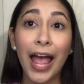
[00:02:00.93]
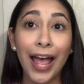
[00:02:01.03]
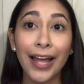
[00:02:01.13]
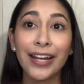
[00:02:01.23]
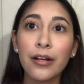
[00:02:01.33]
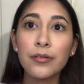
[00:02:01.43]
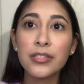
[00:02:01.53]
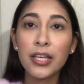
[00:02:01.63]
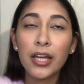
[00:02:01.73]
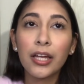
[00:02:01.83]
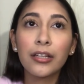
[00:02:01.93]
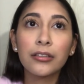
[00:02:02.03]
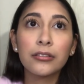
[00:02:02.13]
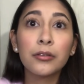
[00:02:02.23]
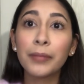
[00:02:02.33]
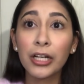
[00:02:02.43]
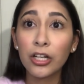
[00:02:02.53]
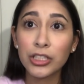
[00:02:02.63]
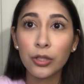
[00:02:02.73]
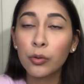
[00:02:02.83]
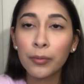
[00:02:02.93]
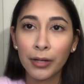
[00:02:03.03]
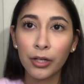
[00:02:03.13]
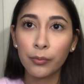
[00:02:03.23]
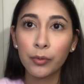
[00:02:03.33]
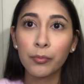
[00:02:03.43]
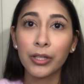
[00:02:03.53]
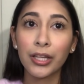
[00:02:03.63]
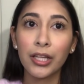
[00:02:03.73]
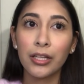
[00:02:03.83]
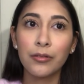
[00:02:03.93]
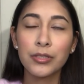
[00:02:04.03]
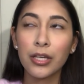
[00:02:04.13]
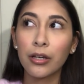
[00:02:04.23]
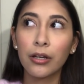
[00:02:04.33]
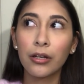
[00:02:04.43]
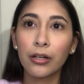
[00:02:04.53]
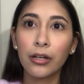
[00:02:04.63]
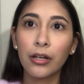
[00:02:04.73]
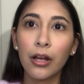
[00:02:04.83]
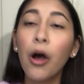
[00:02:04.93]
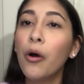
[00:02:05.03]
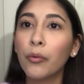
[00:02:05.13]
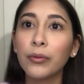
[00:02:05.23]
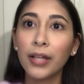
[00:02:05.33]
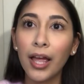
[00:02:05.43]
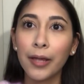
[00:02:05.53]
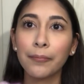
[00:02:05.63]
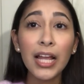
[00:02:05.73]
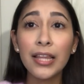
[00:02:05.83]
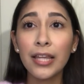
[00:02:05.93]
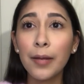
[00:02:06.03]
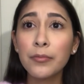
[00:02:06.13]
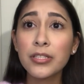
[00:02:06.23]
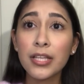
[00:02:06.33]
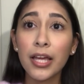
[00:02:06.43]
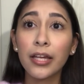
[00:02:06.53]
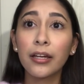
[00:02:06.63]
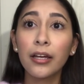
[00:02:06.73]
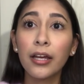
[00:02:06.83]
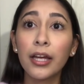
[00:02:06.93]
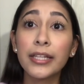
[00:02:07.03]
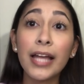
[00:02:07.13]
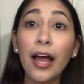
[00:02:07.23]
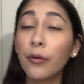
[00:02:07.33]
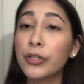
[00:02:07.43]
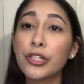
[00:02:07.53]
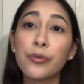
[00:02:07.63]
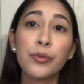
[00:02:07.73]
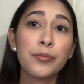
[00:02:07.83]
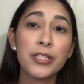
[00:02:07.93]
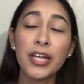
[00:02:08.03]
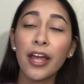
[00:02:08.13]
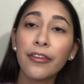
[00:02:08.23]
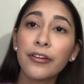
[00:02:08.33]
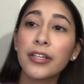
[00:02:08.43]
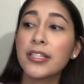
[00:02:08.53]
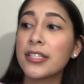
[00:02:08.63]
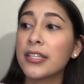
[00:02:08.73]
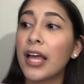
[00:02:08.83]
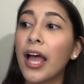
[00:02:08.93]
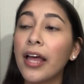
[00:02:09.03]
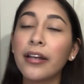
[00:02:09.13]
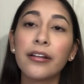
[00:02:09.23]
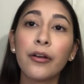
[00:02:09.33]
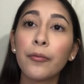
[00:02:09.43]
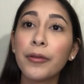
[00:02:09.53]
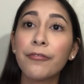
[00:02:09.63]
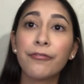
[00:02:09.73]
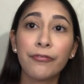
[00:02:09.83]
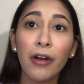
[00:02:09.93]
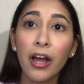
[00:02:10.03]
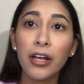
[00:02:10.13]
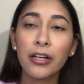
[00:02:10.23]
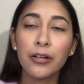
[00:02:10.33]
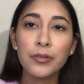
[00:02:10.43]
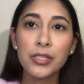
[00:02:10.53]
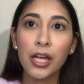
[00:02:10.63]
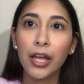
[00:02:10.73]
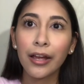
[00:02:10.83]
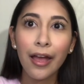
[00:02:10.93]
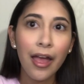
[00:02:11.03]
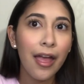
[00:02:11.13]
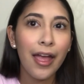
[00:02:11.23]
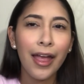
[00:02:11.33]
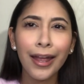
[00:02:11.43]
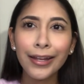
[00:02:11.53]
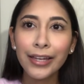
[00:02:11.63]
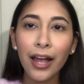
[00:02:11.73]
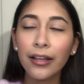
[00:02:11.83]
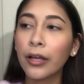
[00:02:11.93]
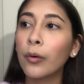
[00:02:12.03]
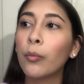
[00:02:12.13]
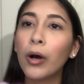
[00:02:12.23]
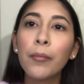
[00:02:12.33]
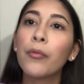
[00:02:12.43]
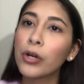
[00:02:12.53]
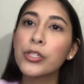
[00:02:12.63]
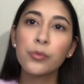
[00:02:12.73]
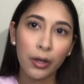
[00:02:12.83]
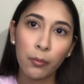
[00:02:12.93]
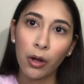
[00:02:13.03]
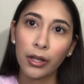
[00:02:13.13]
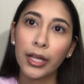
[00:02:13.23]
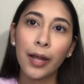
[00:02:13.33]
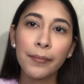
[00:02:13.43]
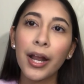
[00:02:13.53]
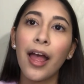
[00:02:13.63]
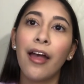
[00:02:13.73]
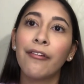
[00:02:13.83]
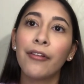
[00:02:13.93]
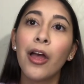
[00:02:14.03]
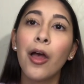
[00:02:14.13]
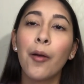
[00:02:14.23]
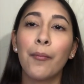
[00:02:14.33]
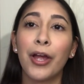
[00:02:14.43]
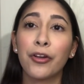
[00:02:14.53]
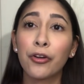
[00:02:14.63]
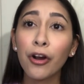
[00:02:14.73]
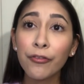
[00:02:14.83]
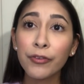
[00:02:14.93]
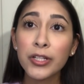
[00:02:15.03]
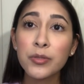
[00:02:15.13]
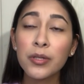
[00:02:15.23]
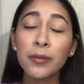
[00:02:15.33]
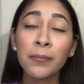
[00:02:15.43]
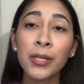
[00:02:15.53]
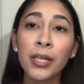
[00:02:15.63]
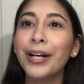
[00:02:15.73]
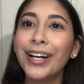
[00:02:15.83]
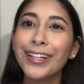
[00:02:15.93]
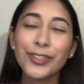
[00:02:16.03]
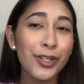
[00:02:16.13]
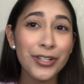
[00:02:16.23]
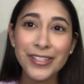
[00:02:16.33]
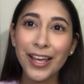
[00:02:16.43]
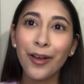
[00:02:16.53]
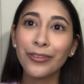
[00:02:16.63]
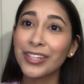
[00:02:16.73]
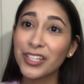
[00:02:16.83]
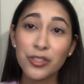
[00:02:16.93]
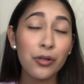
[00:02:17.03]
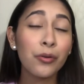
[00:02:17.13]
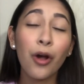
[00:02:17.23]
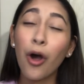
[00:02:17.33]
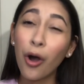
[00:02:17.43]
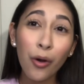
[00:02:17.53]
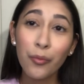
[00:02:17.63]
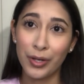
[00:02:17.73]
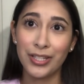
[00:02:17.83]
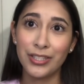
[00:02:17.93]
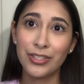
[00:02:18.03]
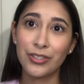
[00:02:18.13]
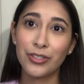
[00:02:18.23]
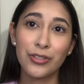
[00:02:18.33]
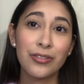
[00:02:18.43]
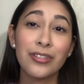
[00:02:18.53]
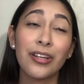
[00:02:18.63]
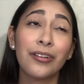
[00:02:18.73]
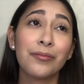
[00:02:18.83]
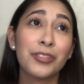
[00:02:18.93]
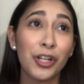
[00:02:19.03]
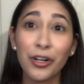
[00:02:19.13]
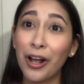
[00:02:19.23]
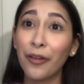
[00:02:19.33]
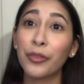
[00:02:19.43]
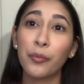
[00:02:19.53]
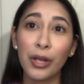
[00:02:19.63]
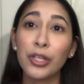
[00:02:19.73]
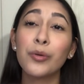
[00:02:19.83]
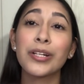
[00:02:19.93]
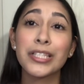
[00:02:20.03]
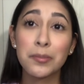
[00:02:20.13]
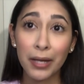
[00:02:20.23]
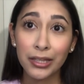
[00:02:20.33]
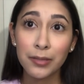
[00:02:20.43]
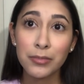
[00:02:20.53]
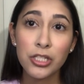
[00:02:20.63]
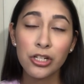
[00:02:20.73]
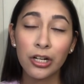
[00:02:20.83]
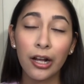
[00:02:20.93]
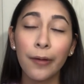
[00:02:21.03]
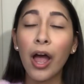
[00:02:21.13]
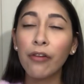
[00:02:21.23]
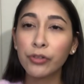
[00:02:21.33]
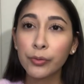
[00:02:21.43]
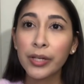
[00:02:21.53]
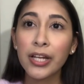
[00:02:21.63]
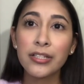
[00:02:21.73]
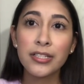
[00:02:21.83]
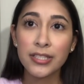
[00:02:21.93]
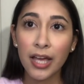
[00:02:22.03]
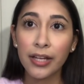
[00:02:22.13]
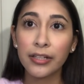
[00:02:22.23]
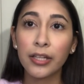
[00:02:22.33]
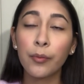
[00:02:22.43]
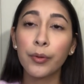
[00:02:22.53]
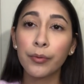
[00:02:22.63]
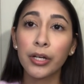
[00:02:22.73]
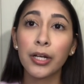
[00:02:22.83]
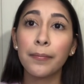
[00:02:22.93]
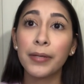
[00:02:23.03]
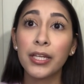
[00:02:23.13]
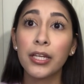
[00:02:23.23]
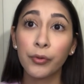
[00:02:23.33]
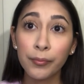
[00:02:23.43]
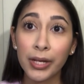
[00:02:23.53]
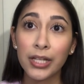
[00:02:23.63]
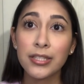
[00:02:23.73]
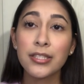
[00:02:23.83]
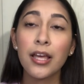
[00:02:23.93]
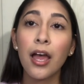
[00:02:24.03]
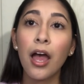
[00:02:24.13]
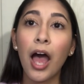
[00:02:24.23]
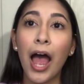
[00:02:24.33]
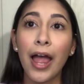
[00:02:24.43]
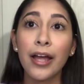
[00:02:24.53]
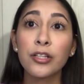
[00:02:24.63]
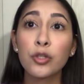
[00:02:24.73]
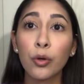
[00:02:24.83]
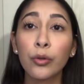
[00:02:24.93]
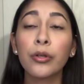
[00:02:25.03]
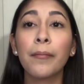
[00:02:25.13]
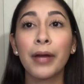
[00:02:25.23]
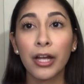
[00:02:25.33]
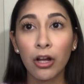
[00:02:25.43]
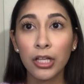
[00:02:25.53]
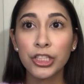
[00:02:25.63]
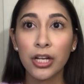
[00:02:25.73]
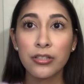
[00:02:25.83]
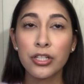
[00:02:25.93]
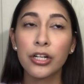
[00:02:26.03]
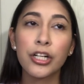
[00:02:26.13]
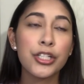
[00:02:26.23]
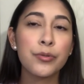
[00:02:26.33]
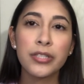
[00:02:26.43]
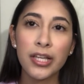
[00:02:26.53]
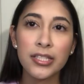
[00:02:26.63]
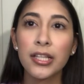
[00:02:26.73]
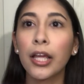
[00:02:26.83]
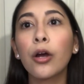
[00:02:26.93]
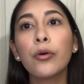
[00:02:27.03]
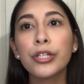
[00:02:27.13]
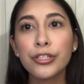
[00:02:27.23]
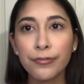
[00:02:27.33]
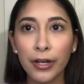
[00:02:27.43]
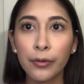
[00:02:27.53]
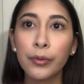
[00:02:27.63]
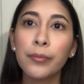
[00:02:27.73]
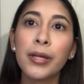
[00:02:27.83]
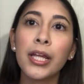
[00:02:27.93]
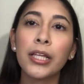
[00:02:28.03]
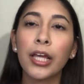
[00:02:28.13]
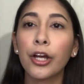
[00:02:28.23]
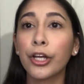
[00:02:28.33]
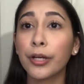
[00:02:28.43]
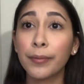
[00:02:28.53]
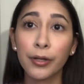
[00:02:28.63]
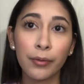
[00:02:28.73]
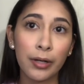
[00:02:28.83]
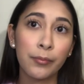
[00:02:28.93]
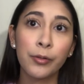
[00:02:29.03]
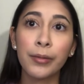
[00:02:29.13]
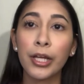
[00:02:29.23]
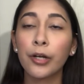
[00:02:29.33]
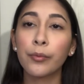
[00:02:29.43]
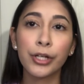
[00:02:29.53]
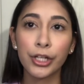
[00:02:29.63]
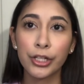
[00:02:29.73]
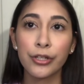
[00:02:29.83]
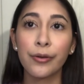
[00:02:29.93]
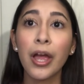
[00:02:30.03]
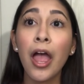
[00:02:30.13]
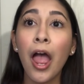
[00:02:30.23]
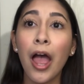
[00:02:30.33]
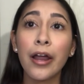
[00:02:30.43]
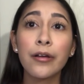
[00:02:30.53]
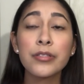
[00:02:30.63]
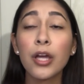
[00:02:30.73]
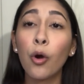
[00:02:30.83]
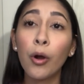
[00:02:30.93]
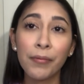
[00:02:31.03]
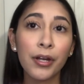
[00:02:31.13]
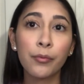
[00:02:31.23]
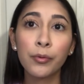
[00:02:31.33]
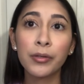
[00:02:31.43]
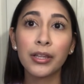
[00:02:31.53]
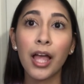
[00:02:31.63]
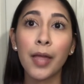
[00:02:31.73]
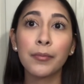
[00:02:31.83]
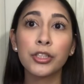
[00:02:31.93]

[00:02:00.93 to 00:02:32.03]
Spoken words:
And I was like, oh my gosh, like, who am I gonna room with? And then I was like, oh, Lime. And Lime was like, yeah, we should room together and this and that, and it'll be fun. And I was like, heck yeah, like, what more do I want? Like, I'm gonna have my girlfriends with me. But it turns out things don't always turn out the way you expect them to turn out. After we had decided that we were gonna be roommates, I had told my college counselor, because she was asking like, oh, did you find a roommate? Like, are you gonna pick a random roommate, or what are you gonna do? And I was like, oh, I'm gonna room with Lime.